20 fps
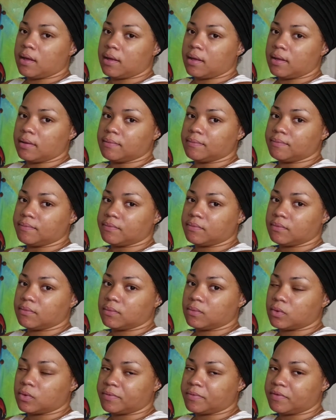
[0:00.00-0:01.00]
um,
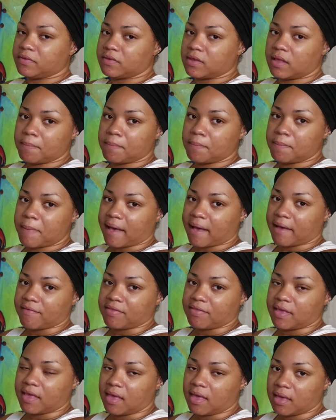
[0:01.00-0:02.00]
represent the
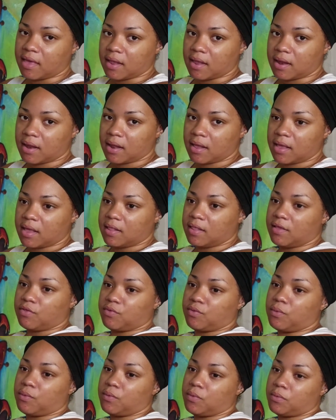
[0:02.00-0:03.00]
back of the head and
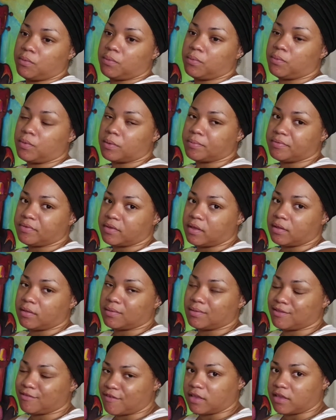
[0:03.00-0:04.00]
this one will
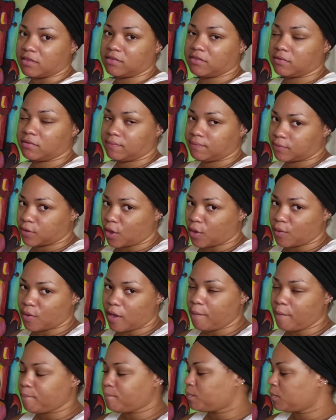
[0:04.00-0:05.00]
represent the face
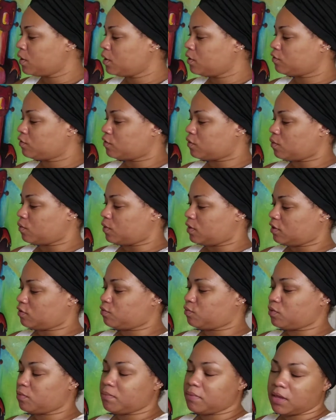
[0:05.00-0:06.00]
okay? So
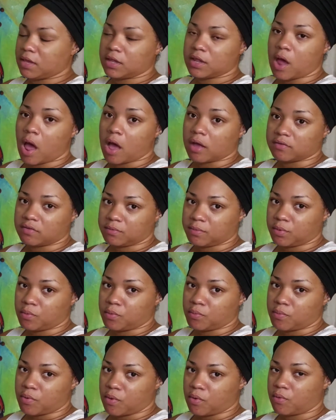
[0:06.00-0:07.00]
this would be the
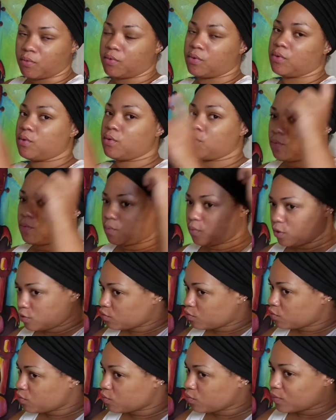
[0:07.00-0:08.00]
occipital bone,
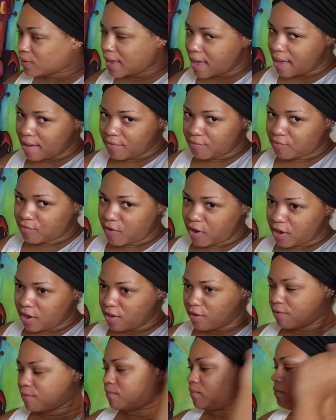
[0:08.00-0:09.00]
which we have right
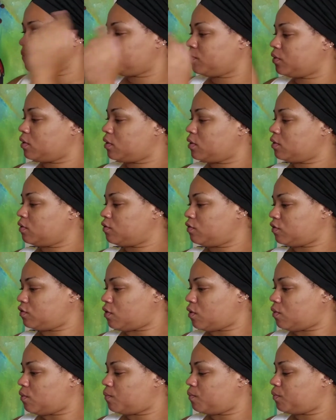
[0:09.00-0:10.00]
here.
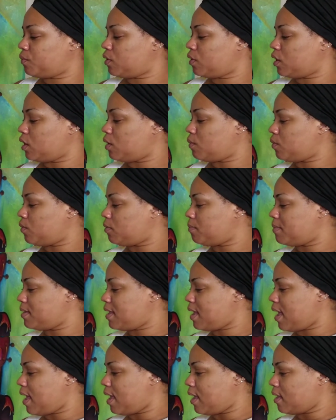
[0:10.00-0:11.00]
So it would
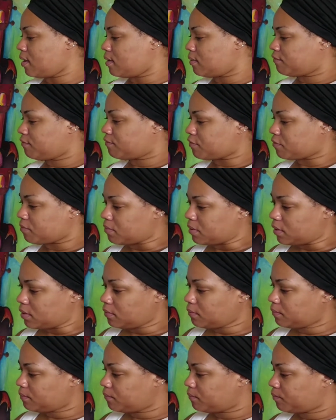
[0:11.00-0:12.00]
be 8 for
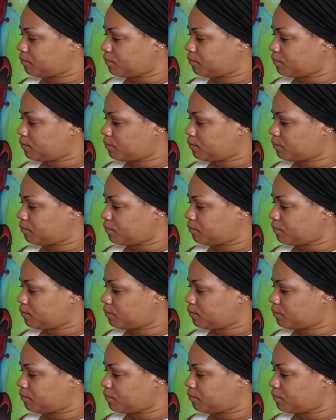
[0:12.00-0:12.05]
me.